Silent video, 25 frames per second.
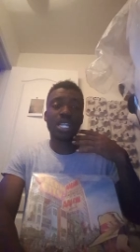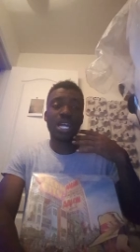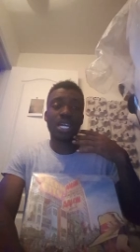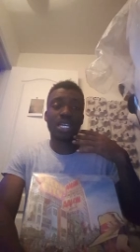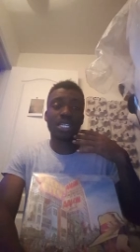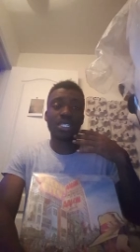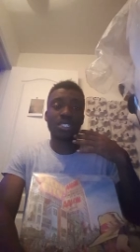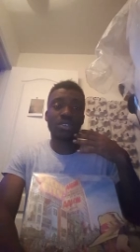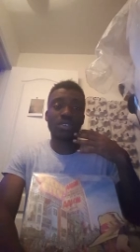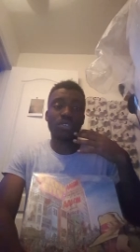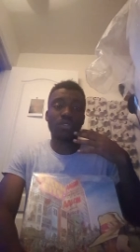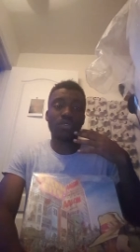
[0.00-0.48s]
like
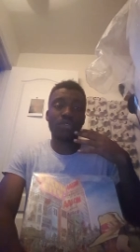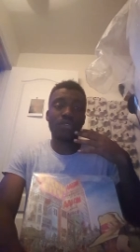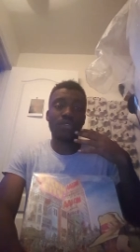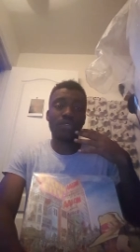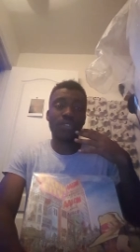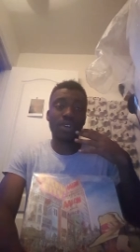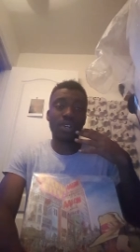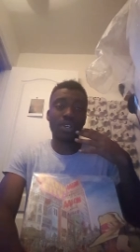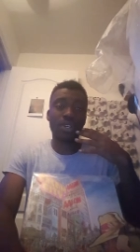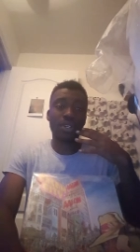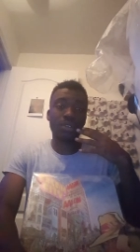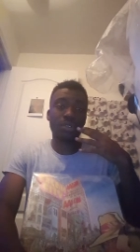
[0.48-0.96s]
his own
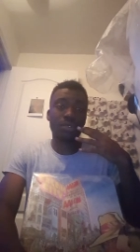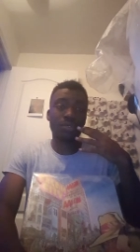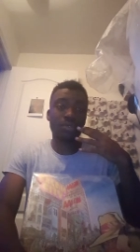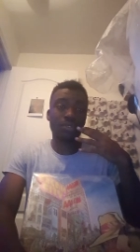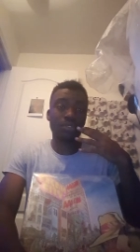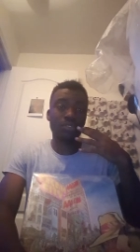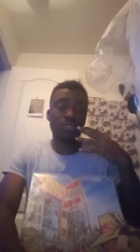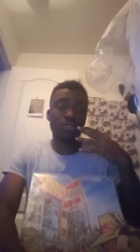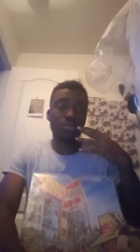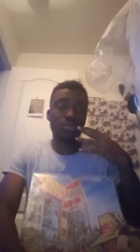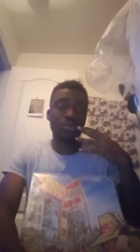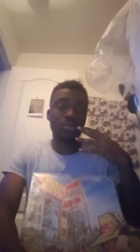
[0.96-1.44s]
funk
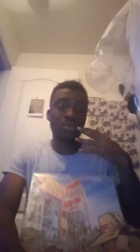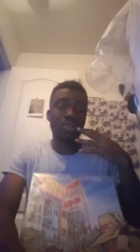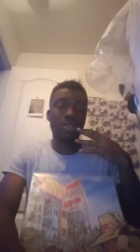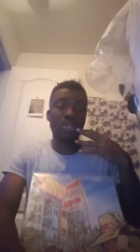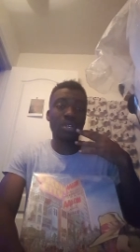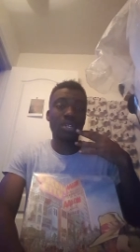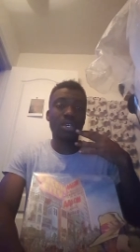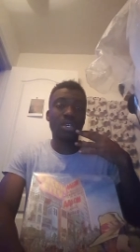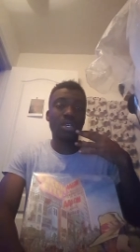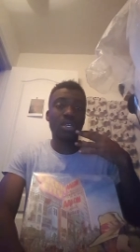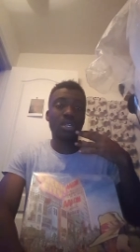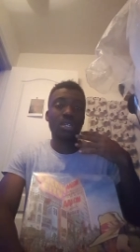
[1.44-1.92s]
group
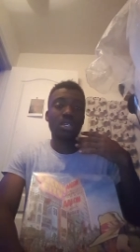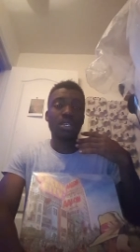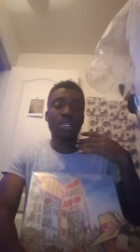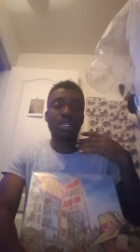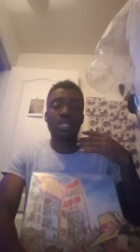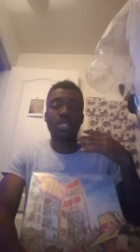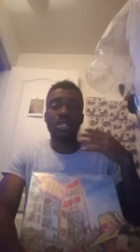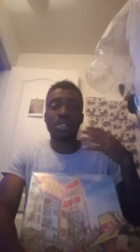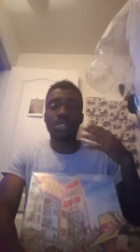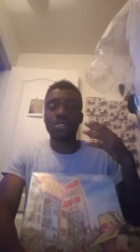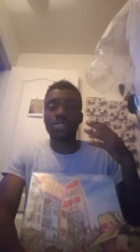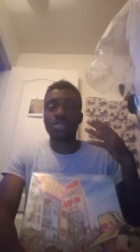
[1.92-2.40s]

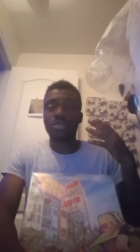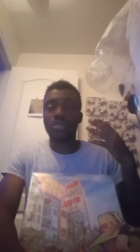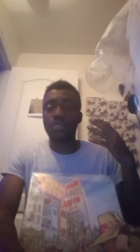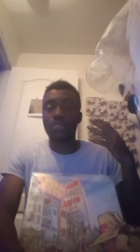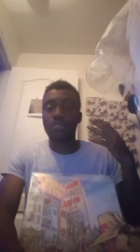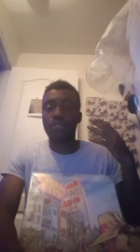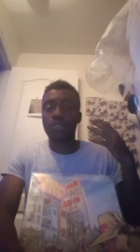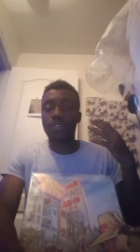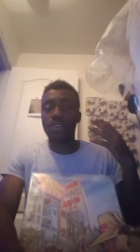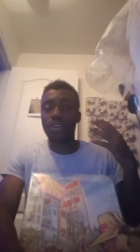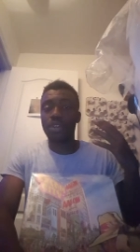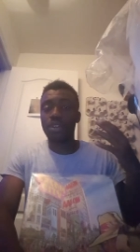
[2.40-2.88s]
he has a
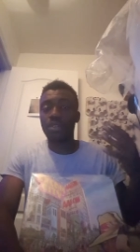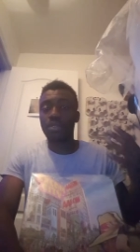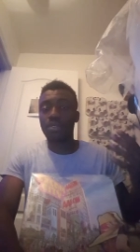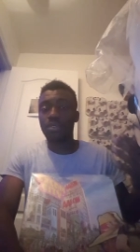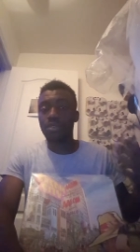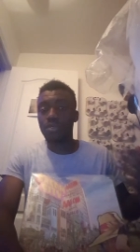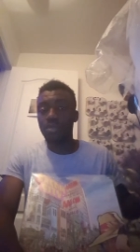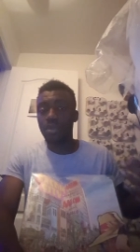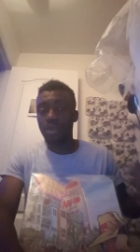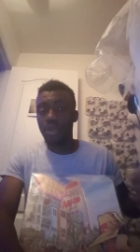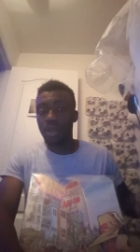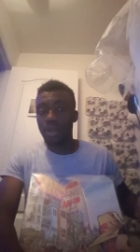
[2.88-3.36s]
funk
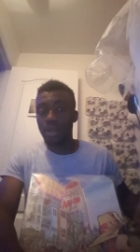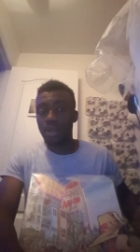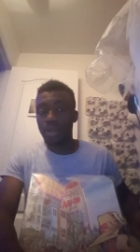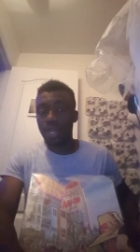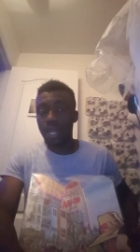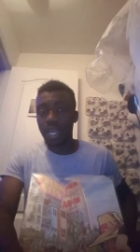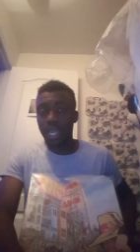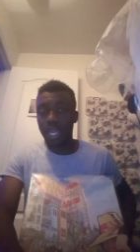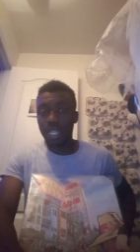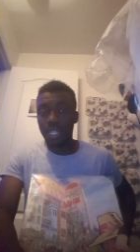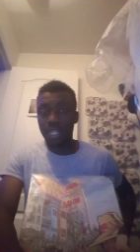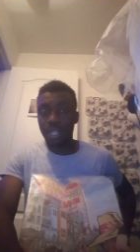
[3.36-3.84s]
group
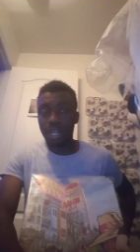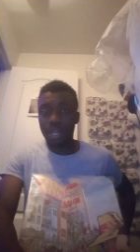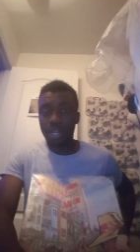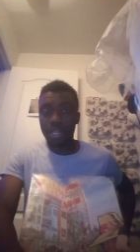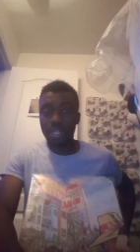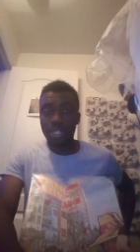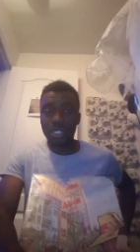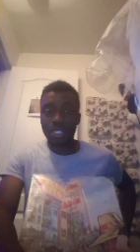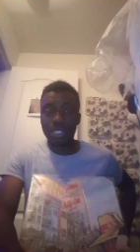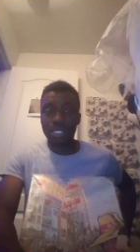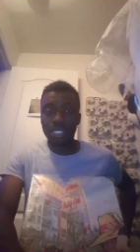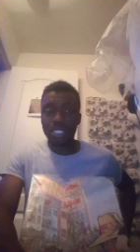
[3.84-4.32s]
called
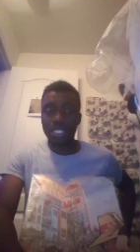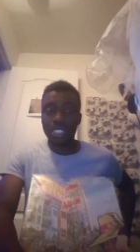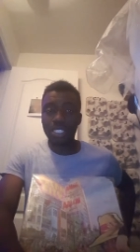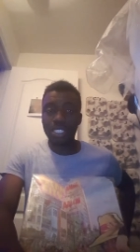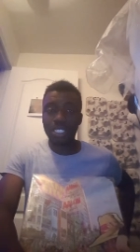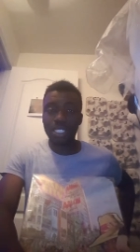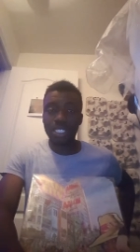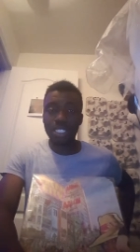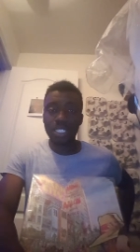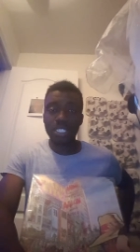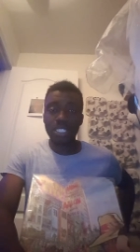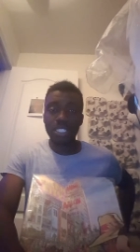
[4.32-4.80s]
Aalon and
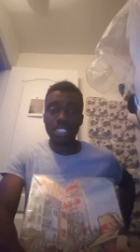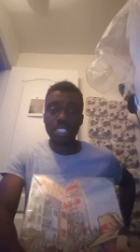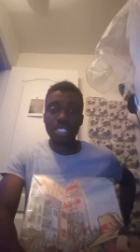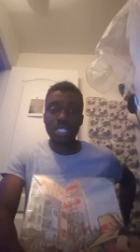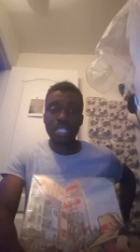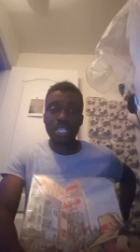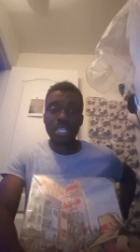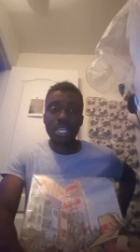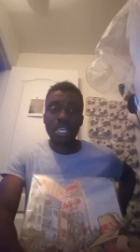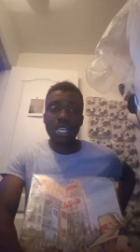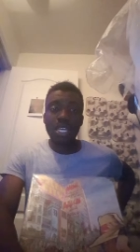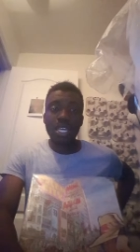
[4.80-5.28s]
shit.
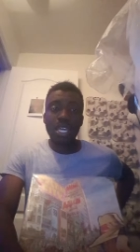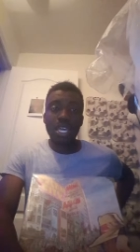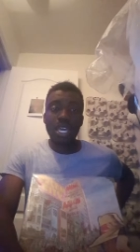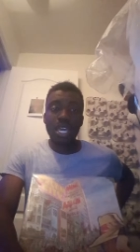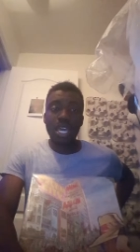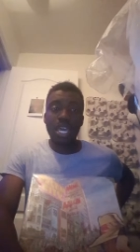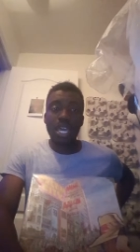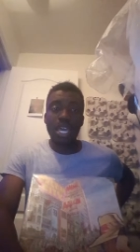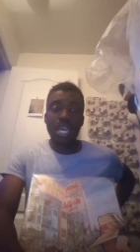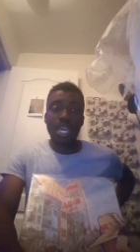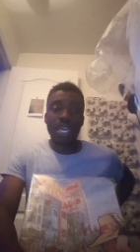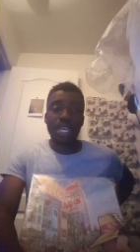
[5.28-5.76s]

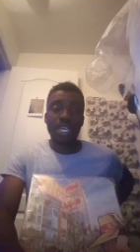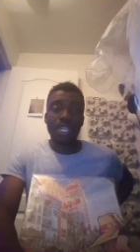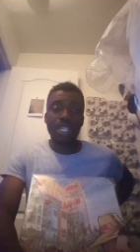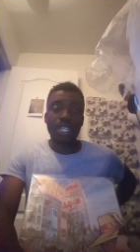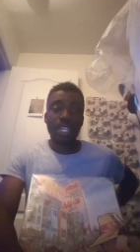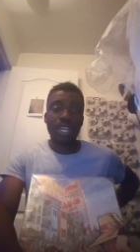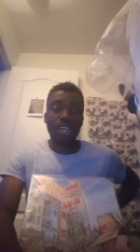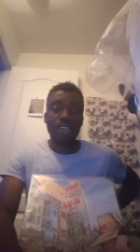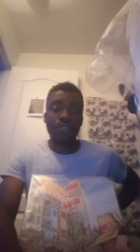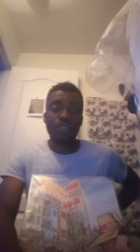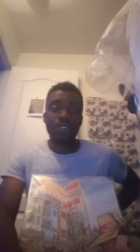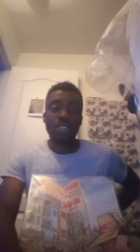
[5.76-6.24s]
And
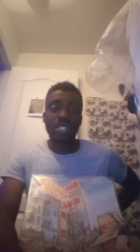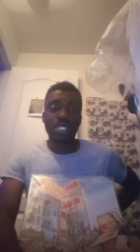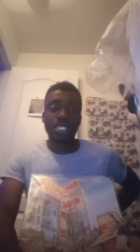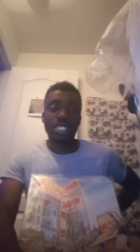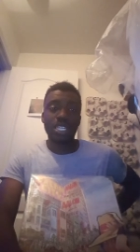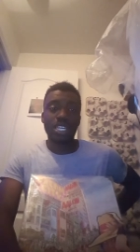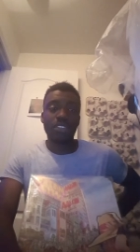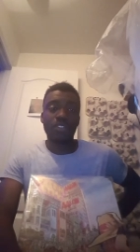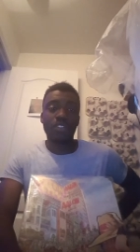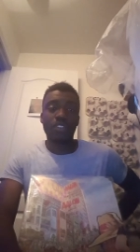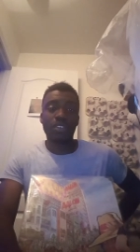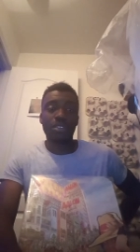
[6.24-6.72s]
they
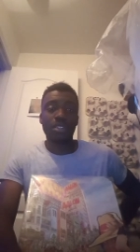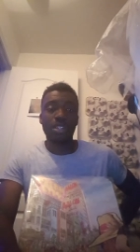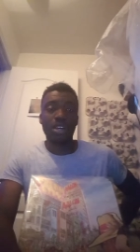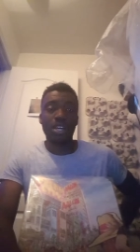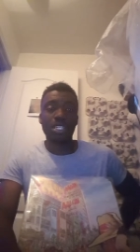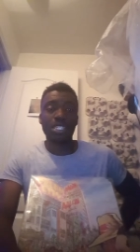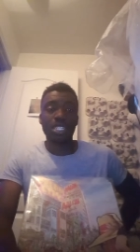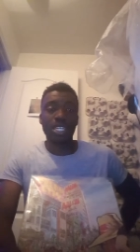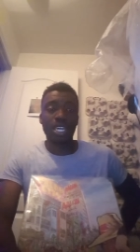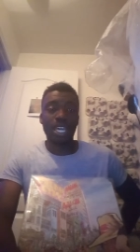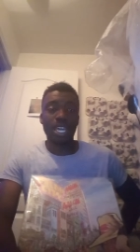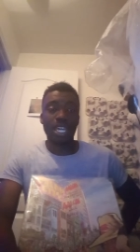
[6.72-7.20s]
originated from
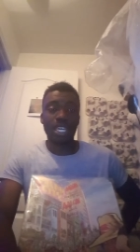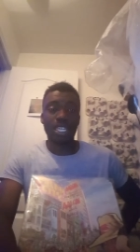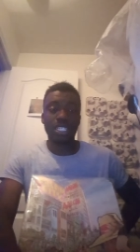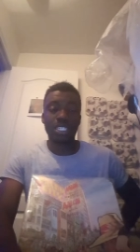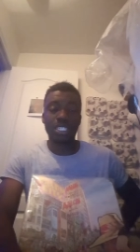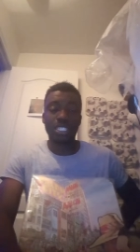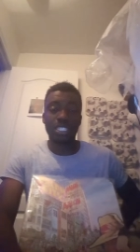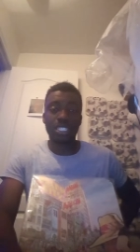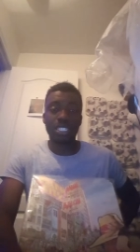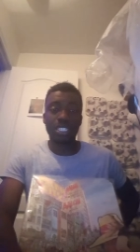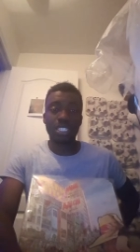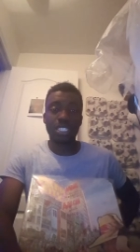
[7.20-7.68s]
Los
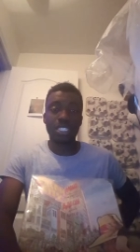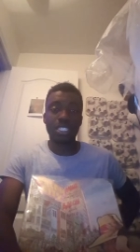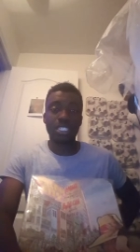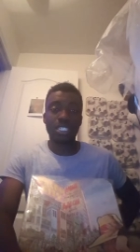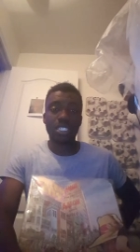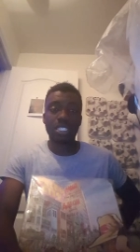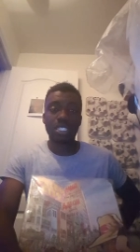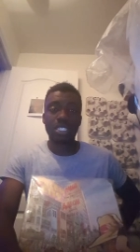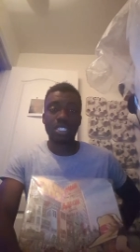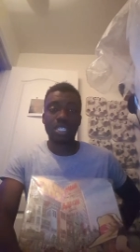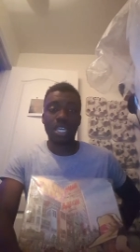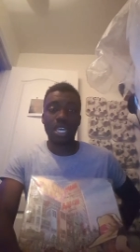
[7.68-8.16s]
Angeles.
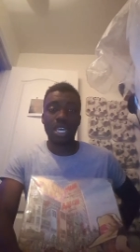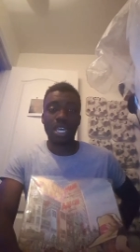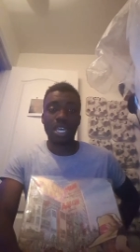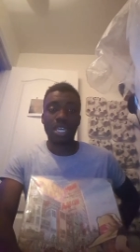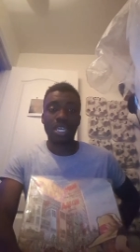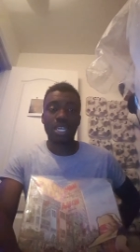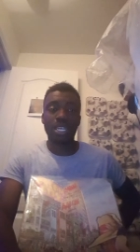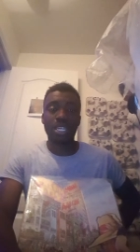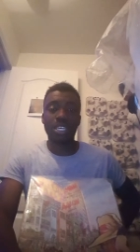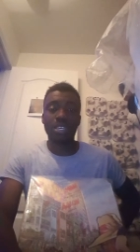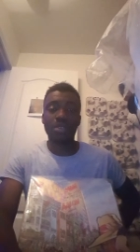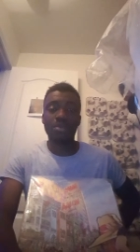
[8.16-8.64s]

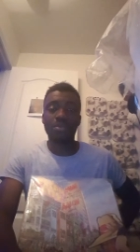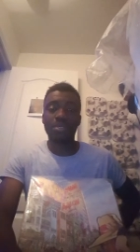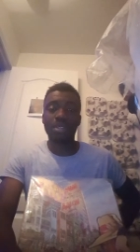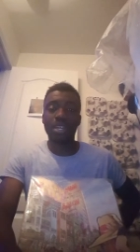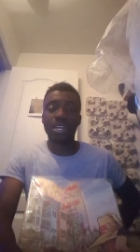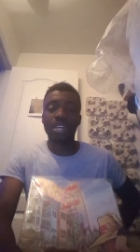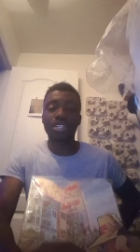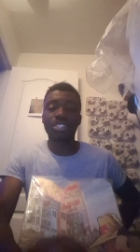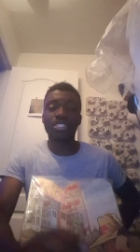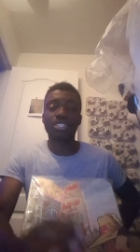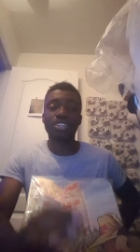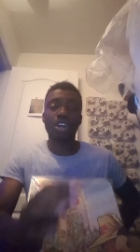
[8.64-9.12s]
He
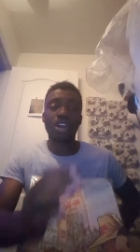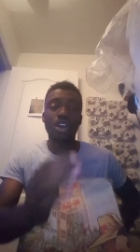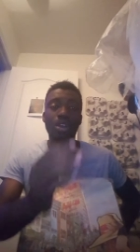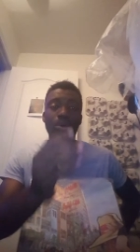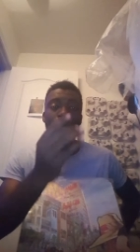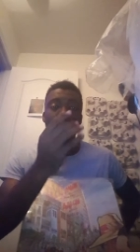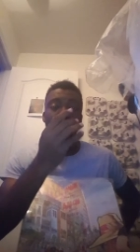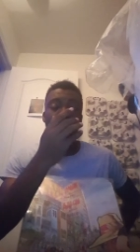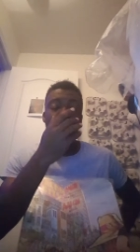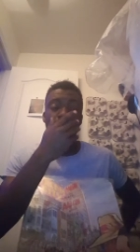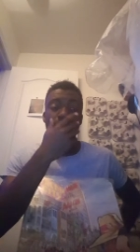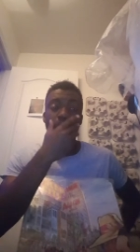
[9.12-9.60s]
played guitar
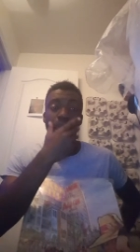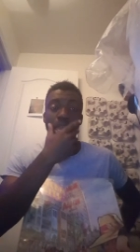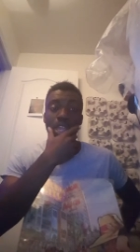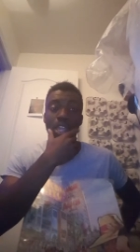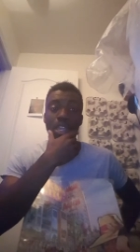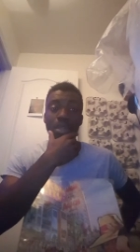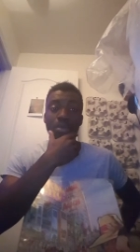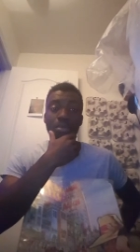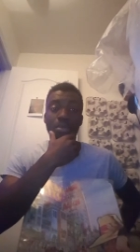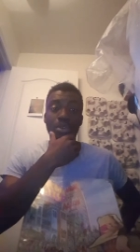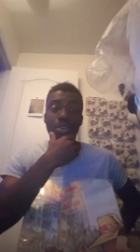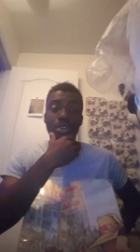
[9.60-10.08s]
with
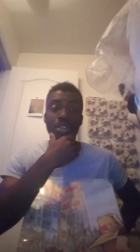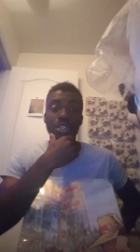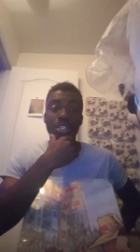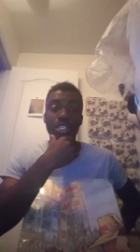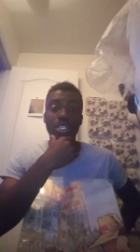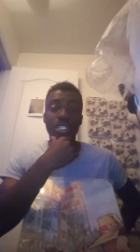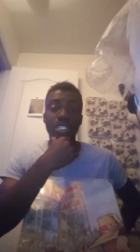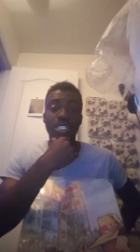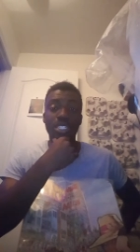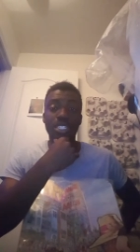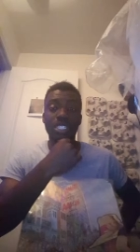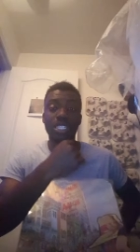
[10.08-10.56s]
Eric
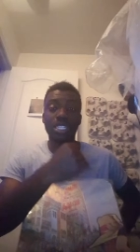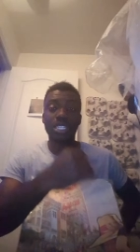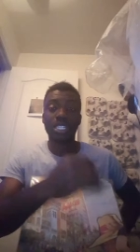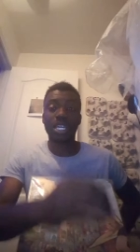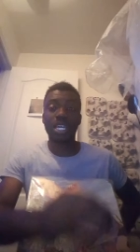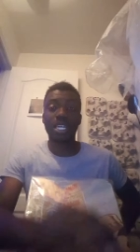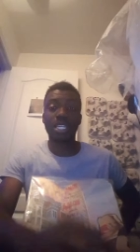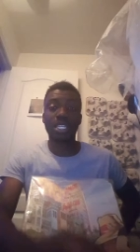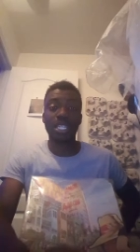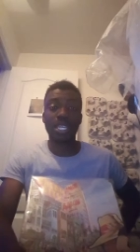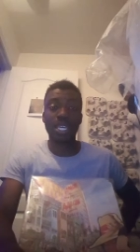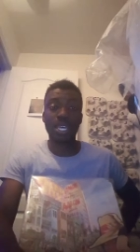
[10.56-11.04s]
Burdon and shit
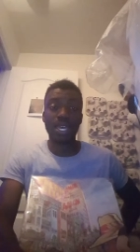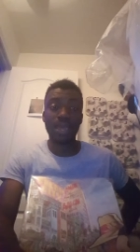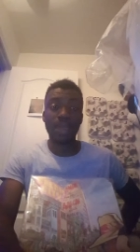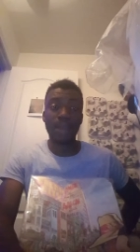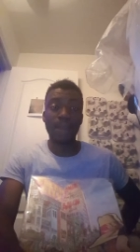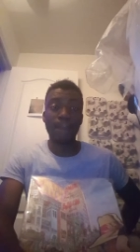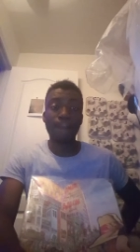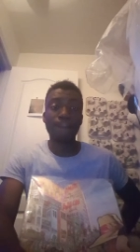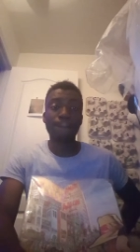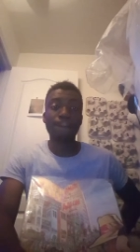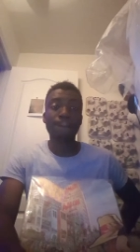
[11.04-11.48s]
like that.